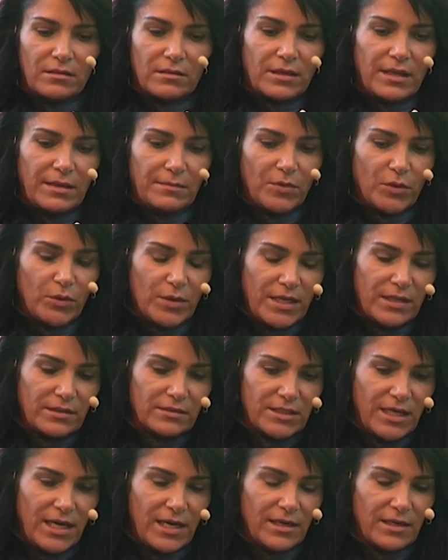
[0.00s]
Cambodia and
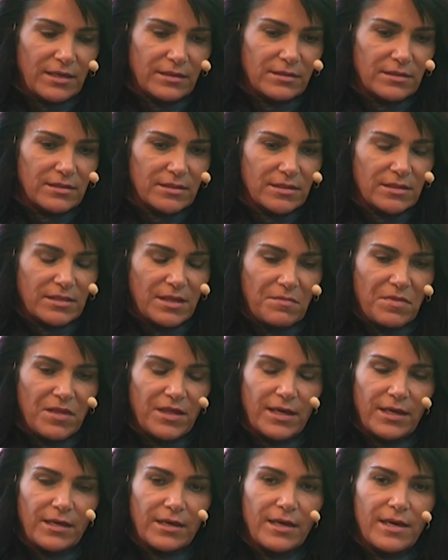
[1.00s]
Thailand, it's the same
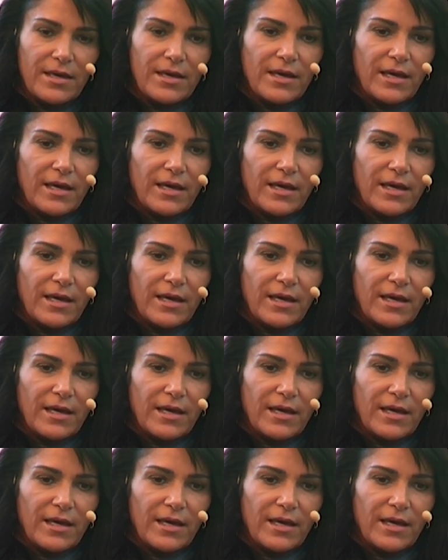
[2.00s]
thing.